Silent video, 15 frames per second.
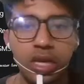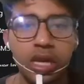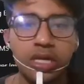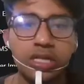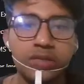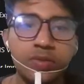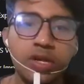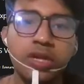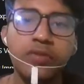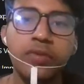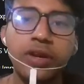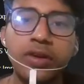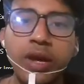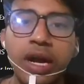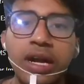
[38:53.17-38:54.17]
It is modern
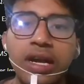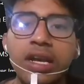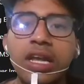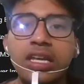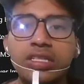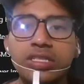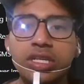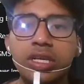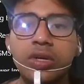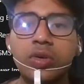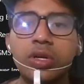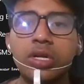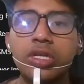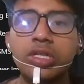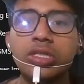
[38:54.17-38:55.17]
way to handle
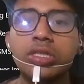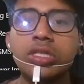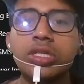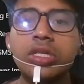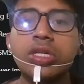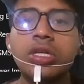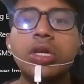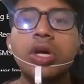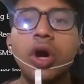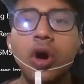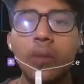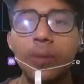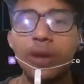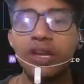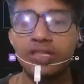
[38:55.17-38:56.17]
asynchronous
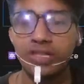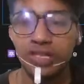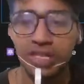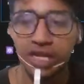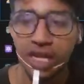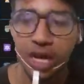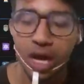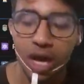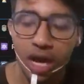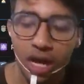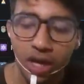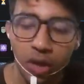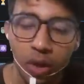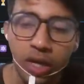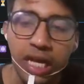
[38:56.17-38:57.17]
operation, okay.
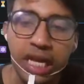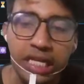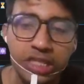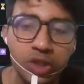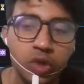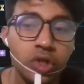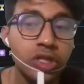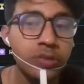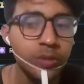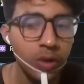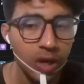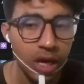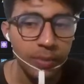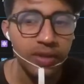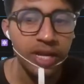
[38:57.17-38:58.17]
Not a asynchronous
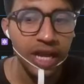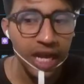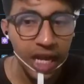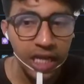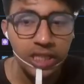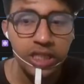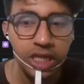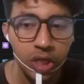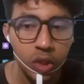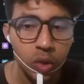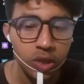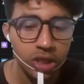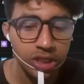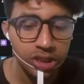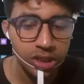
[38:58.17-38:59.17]
programming,
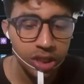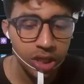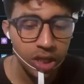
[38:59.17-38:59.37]
asynchronous